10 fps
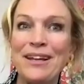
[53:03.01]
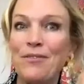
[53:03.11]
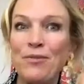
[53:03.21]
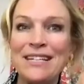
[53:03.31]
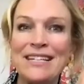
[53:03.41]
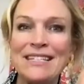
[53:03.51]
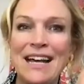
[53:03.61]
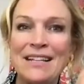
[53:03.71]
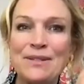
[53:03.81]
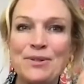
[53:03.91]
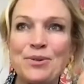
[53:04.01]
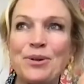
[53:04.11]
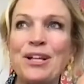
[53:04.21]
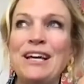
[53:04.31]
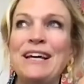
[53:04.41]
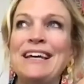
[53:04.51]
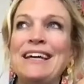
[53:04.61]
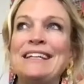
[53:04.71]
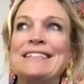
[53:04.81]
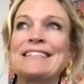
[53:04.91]
I never went to design school.
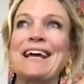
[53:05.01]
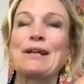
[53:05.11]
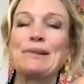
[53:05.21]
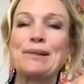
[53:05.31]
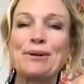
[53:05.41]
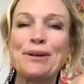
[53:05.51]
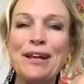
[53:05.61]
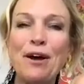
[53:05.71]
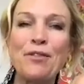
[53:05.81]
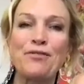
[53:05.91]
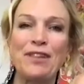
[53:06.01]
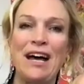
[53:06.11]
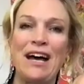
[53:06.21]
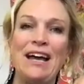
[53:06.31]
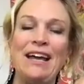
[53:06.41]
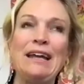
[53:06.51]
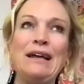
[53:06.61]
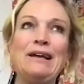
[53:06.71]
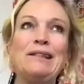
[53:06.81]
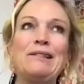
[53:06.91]
It's like learning on the fly,
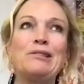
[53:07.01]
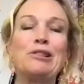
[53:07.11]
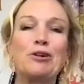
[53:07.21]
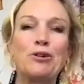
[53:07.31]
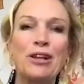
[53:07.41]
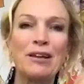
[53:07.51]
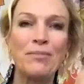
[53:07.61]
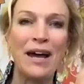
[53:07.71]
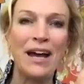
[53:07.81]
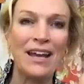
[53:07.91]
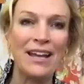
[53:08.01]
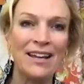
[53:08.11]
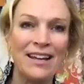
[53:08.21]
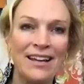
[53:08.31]
learning by,